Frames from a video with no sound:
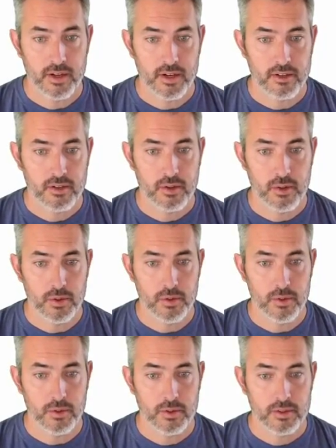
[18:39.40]
here
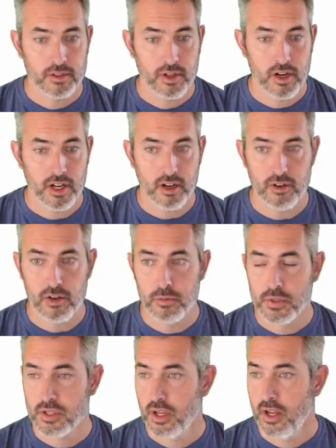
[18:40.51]
to target
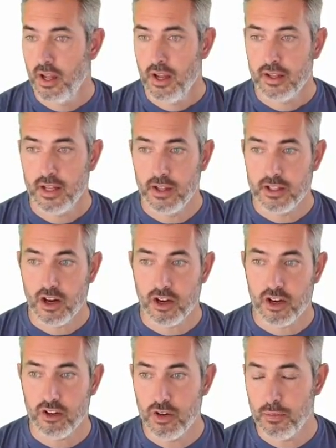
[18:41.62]
groups. Now the
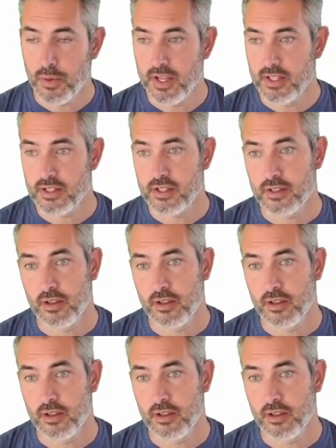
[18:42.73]
target group is